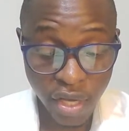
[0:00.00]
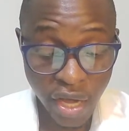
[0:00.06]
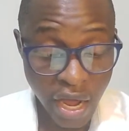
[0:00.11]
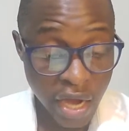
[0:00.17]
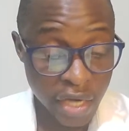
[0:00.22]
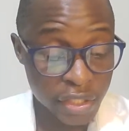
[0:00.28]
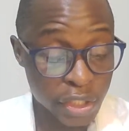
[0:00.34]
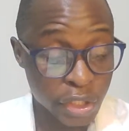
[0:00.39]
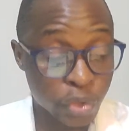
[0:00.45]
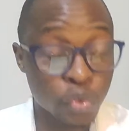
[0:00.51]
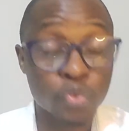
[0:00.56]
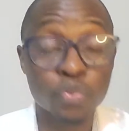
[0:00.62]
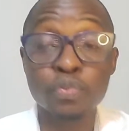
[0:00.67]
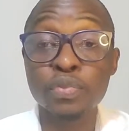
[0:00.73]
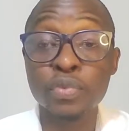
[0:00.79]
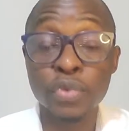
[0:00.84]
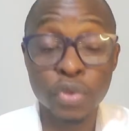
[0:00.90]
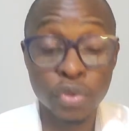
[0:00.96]
and it
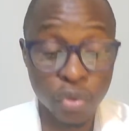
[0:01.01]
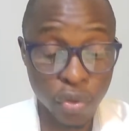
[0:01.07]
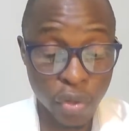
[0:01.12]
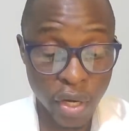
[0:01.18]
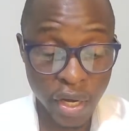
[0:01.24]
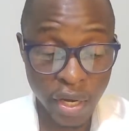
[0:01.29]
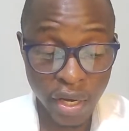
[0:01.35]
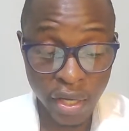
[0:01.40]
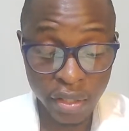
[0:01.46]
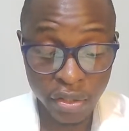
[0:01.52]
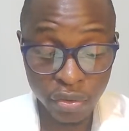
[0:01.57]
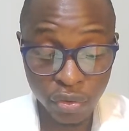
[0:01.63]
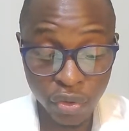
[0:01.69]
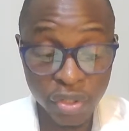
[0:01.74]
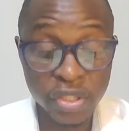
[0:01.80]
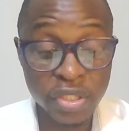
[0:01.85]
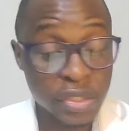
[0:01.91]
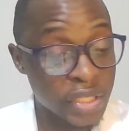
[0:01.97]
could,
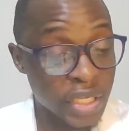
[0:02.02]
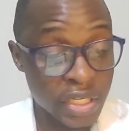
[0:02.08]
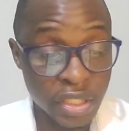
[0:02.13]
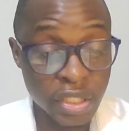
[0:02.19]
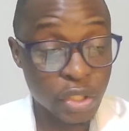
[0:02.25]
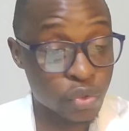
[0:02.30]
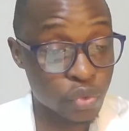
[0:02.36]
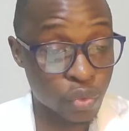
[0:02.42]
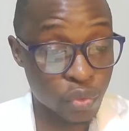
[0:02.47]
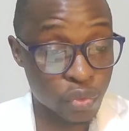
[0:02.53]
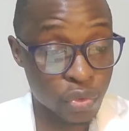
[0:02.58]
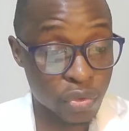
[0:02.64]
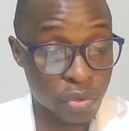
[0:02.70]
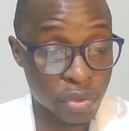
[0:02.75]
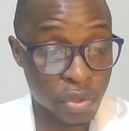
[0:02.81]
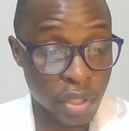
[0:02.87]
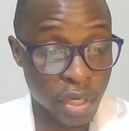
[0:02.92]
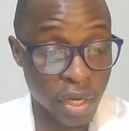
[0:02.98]
they needed
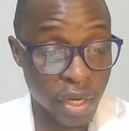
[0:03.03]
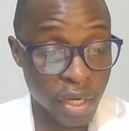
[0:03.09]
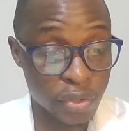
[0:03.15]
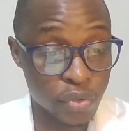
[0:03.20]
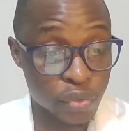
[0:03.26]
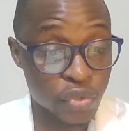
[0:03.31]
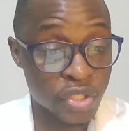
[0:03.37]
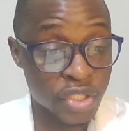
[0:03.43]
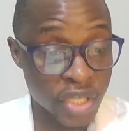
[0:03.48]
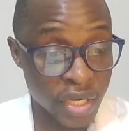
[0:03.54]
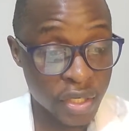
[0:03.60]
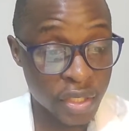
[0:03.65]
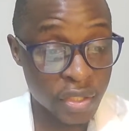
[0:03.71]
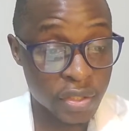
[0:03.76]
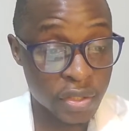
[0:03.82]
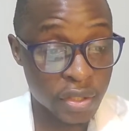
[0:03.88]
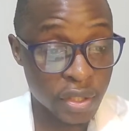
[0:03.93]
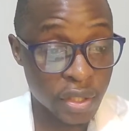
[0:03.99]
to check
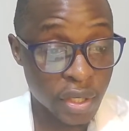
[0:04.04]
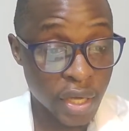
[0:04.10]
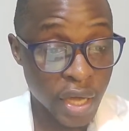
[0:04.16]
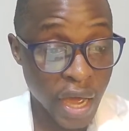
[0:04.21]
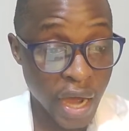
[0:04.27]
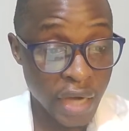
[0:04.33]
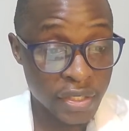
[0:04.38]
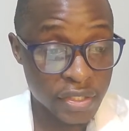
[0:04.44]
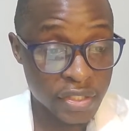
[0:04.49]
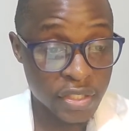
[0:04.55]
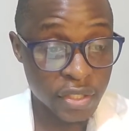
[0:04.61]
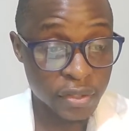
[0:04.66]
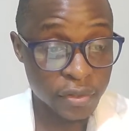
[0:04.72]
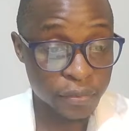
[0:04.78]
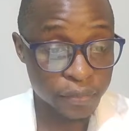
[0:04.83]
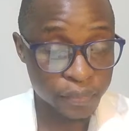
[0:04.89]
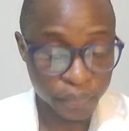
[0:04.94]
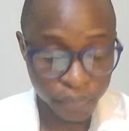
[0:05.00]
it and see.